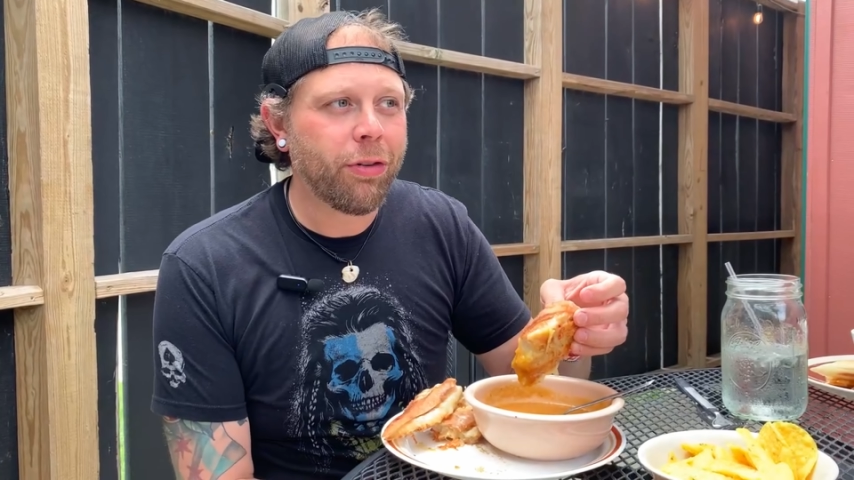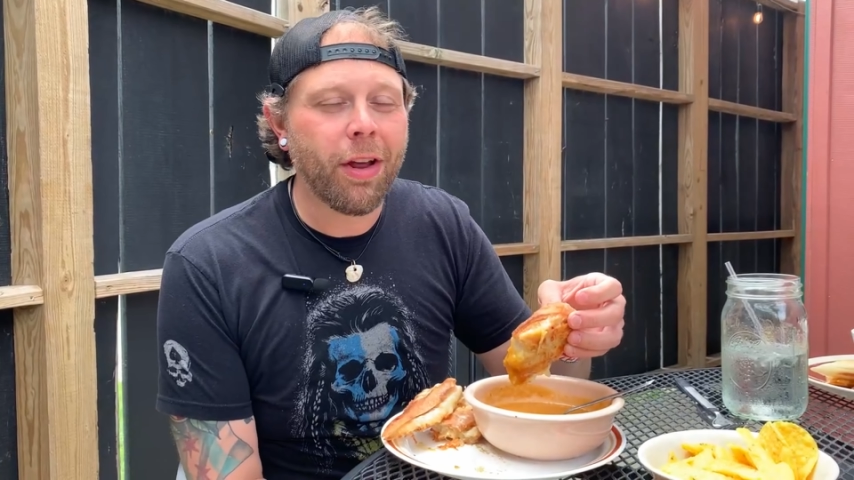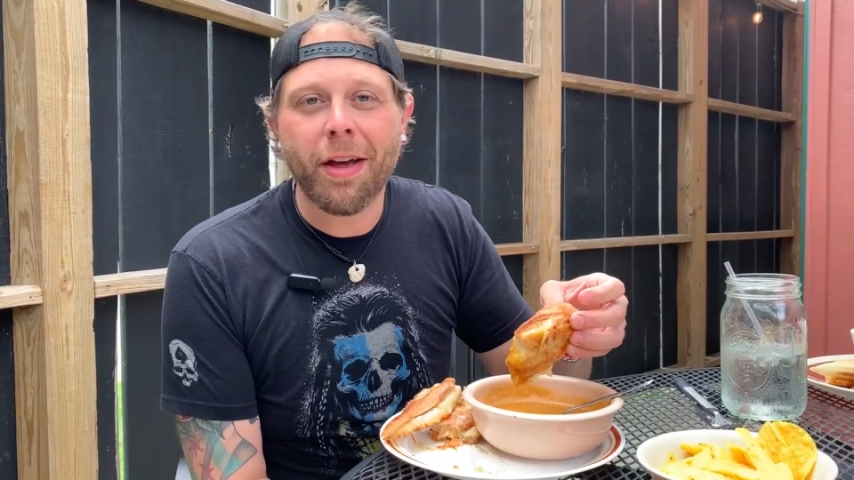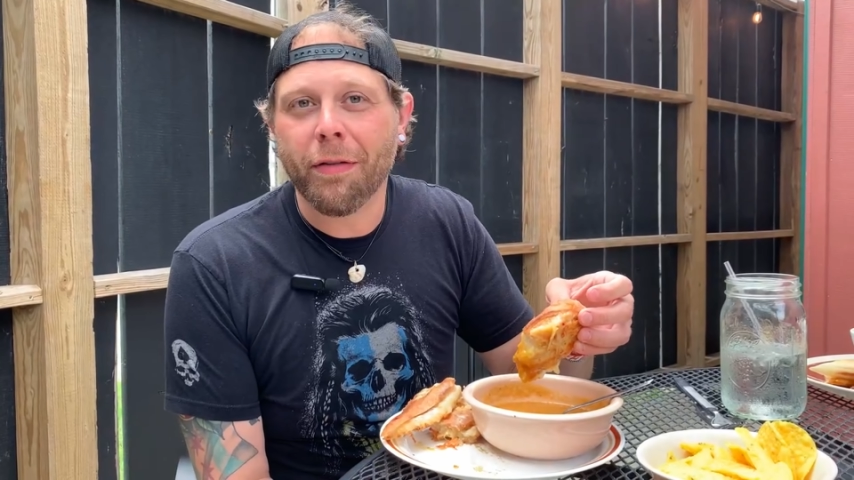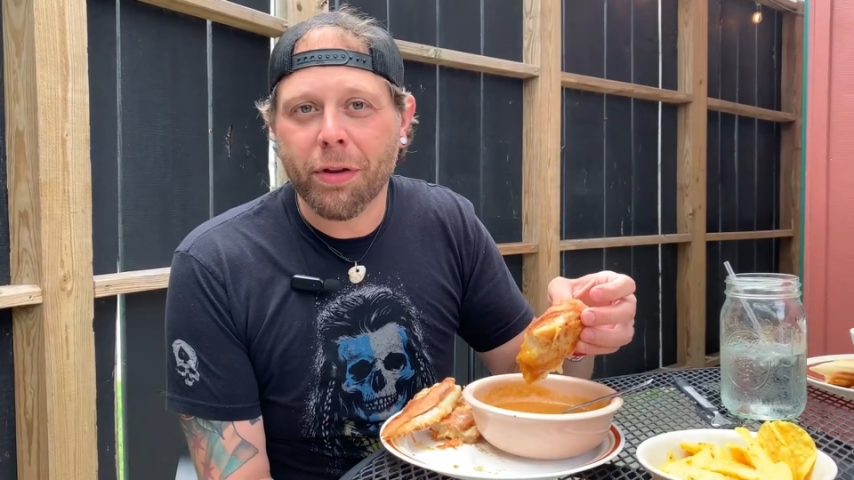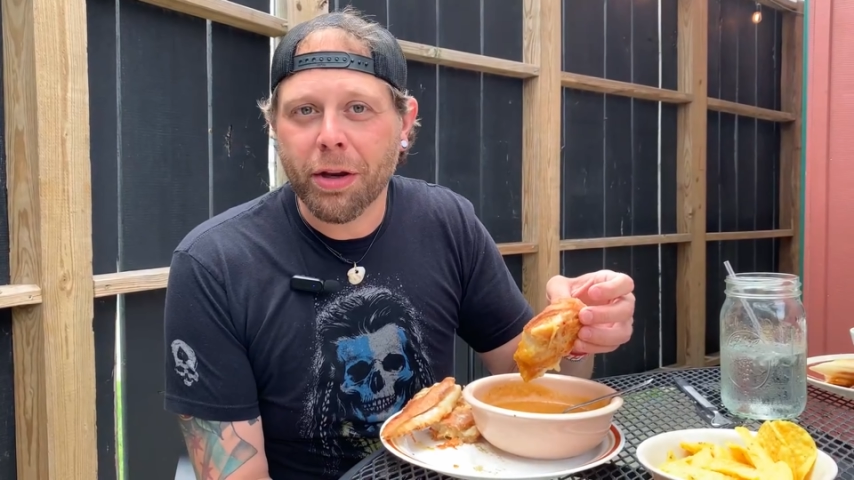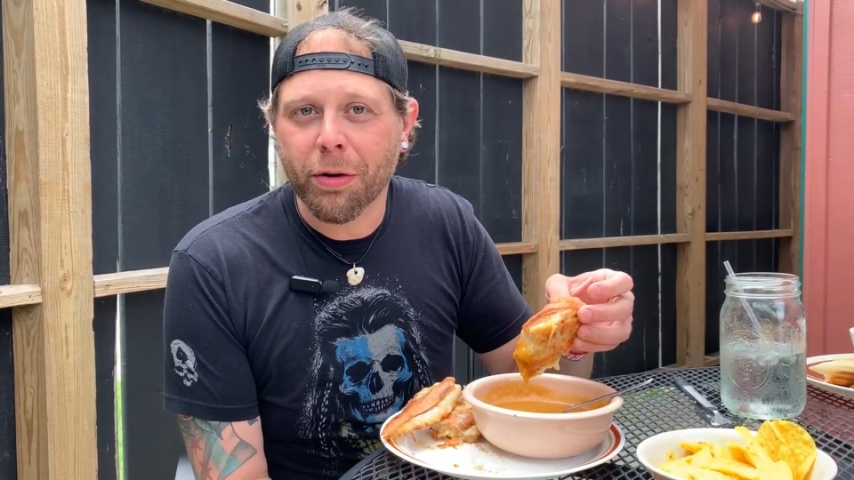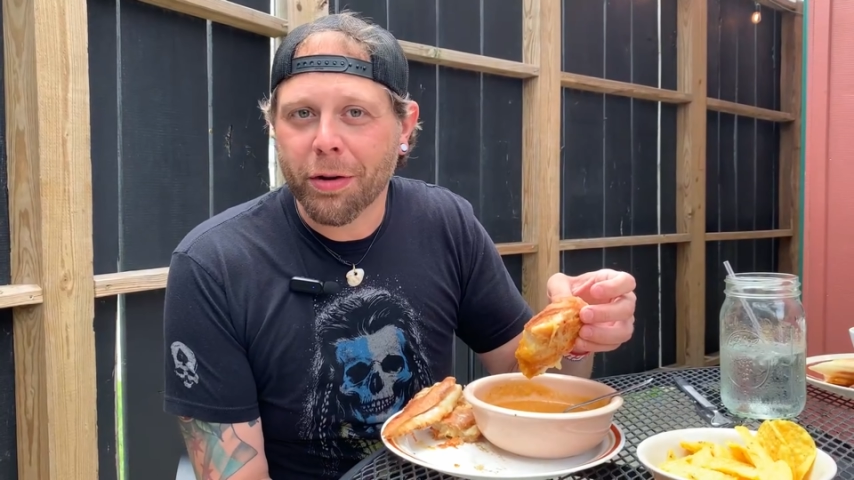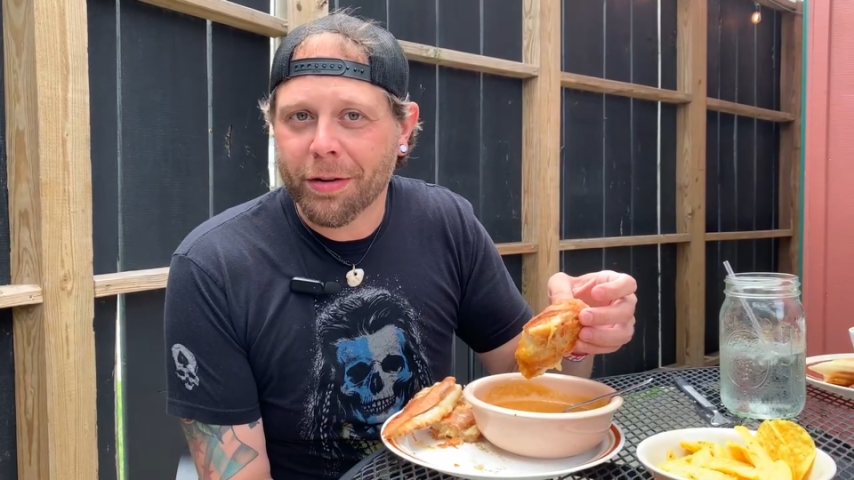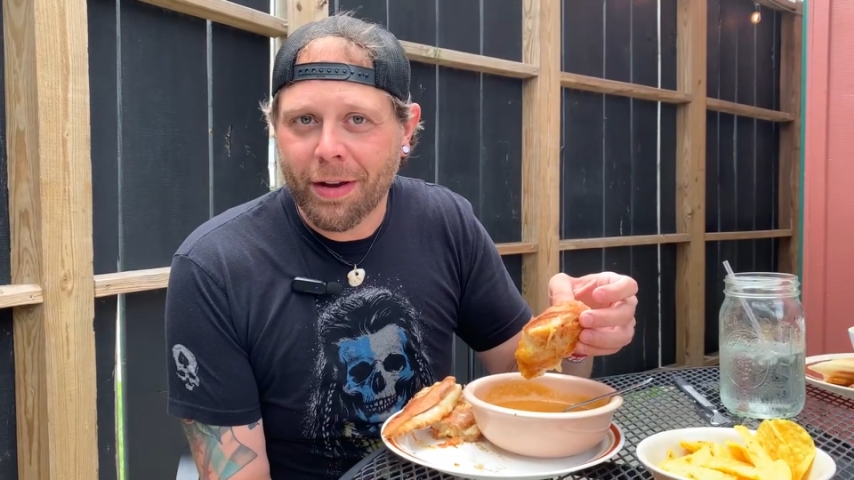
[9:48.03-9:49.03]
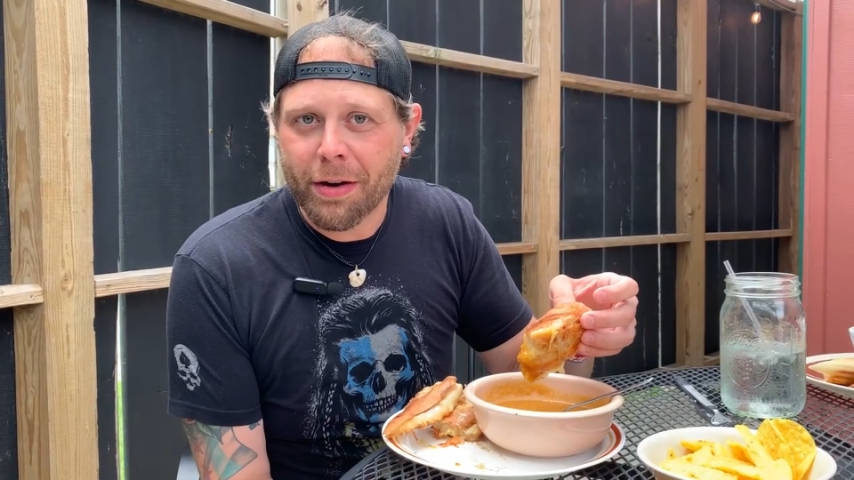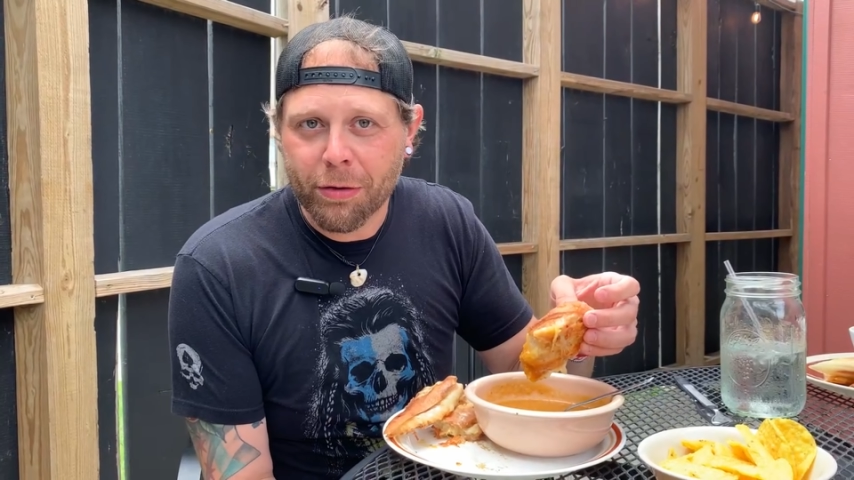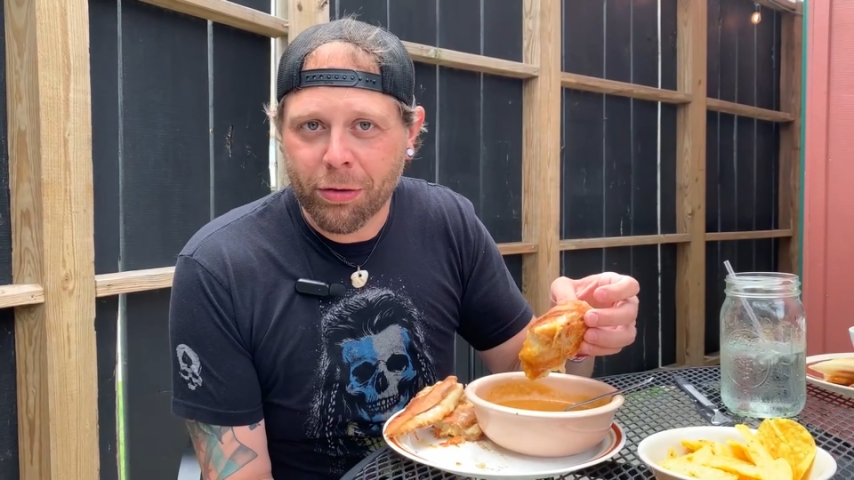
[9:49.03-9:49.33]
day of the year that it's actually